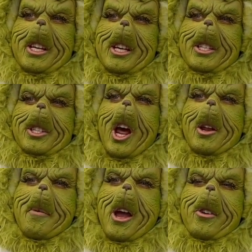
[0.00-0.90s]
It's not
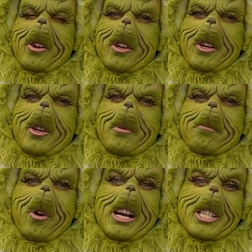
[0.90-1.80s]
about
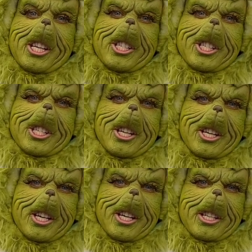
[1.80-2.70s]
presents.
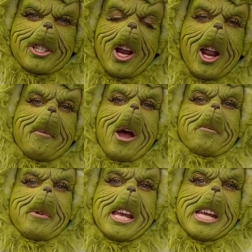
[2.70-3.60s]
It's not about
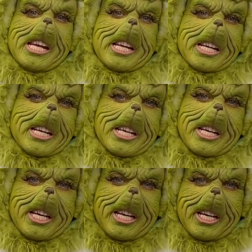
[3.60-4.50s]
me.
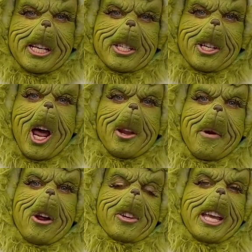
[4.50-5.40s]
It's not
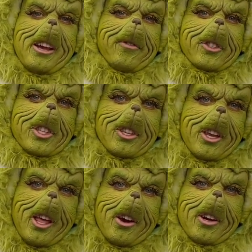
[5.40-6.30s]
about gifts
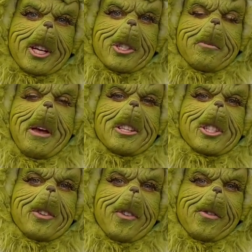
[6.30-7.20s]
that are
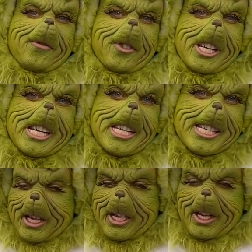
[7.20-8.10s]
expensive or free.
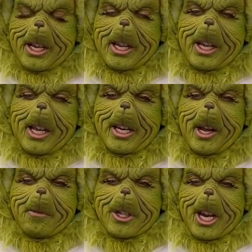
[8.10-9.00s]
It
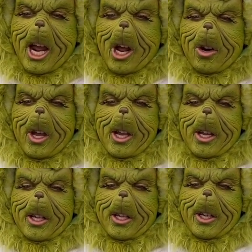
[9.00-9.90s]
comes down
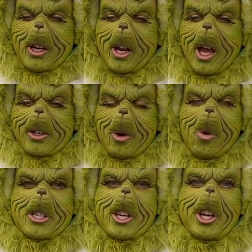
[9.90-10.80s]
not to
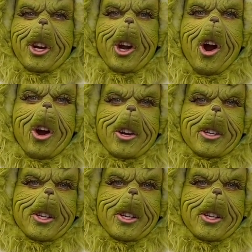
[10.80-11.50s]
what's in your cart